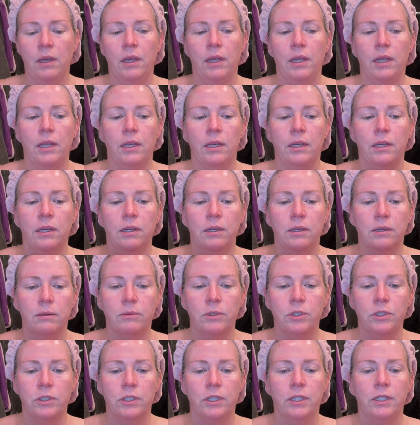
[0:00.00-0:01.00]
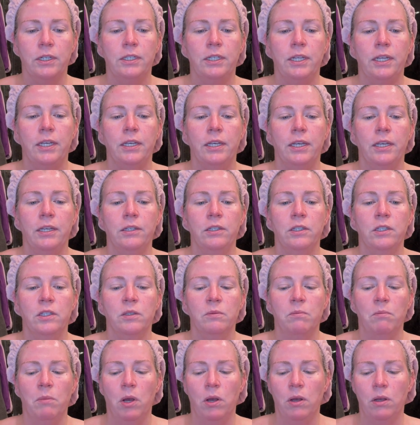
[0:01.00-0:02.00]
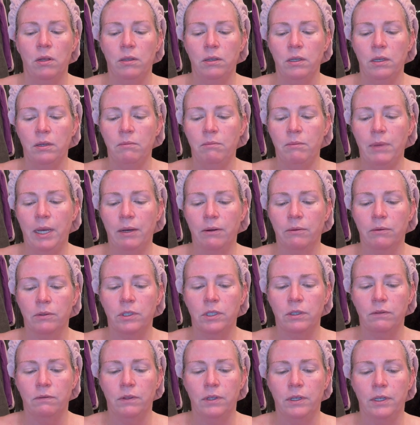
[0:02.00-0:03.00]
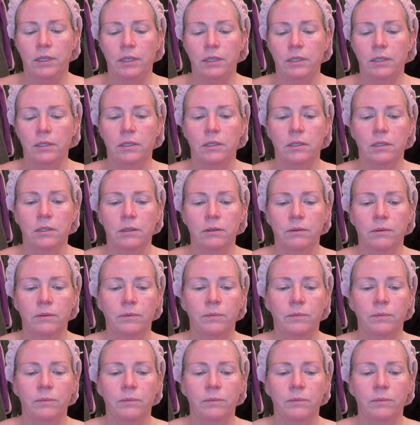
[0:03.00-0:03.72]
And I'm just gonna take a small amount of this.